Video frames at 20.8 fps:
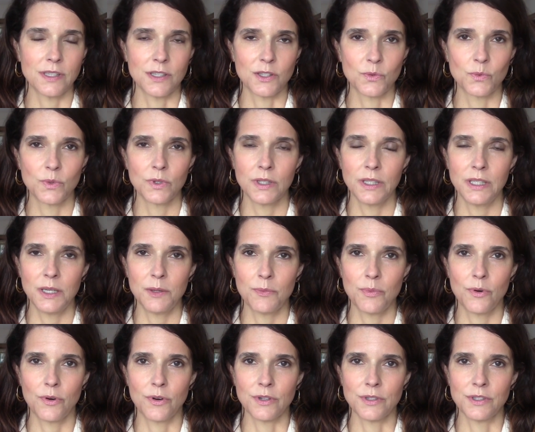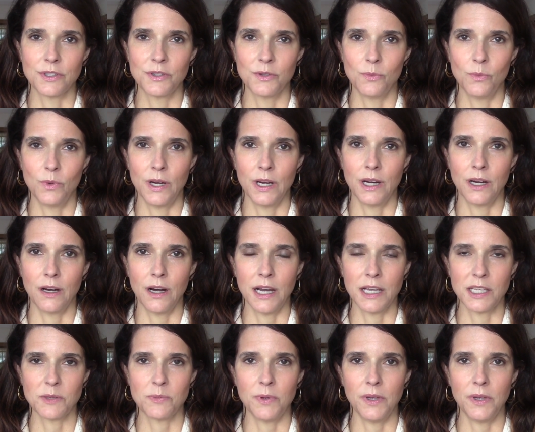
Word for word: it's really important to wear S